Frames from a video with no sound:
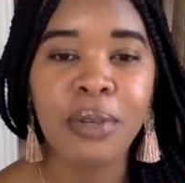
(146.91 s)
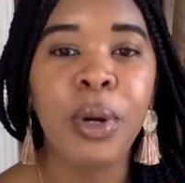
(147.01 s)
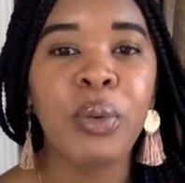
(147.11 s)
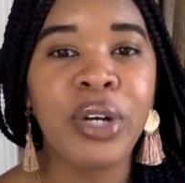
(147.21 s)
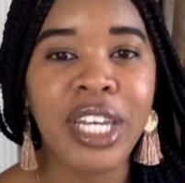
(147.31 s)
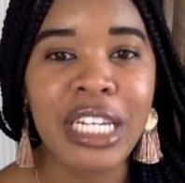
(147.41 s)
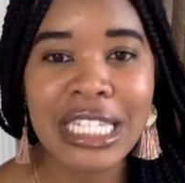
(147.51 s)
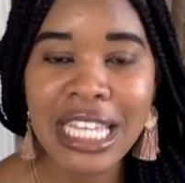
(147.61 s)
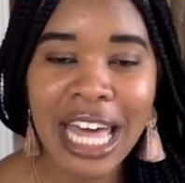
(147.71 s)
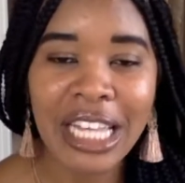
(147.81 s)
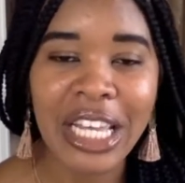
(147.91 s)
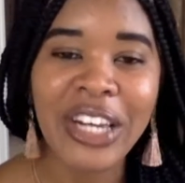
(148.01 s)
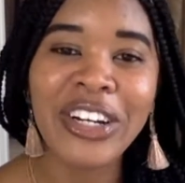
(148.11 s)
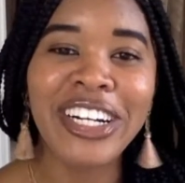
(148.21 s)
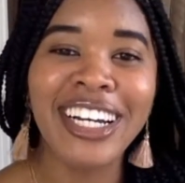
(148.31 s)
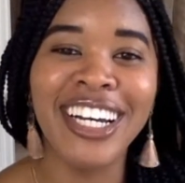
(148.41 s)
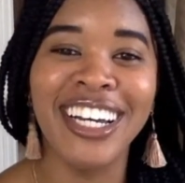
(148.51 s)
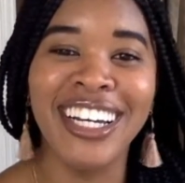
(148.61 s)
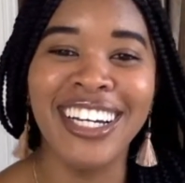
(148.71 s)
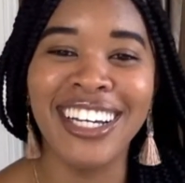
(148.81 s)
but we'll get into that
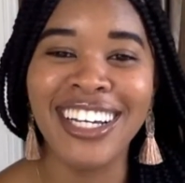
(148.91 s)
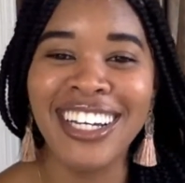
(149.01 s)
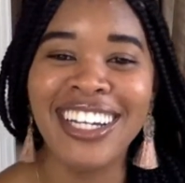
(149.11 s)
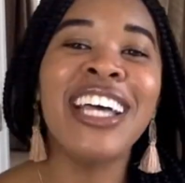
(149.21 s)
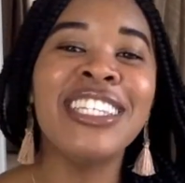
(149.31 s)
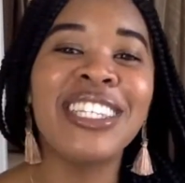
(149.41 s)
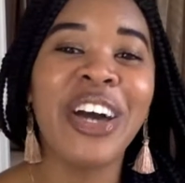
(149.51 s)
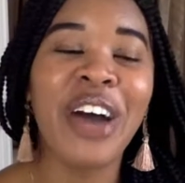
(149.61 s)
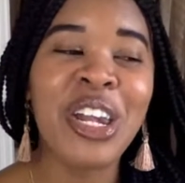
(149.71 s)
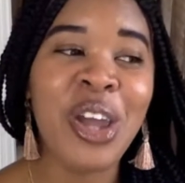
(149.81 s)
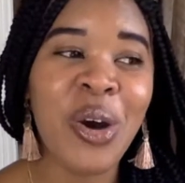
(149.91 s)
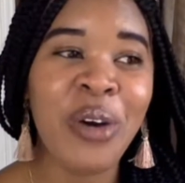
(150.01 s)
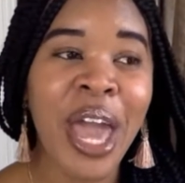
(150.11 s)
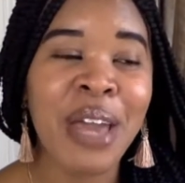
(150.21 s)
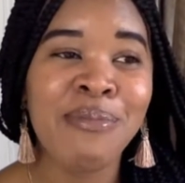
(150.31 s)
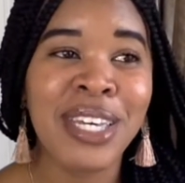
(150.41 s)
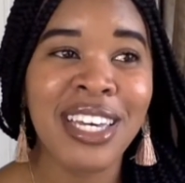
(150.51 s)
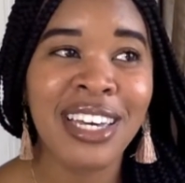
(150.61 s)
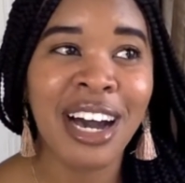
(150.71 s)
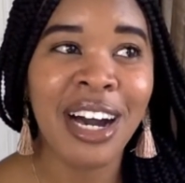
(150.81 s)
later. And so I know
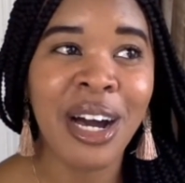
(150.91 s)
Amy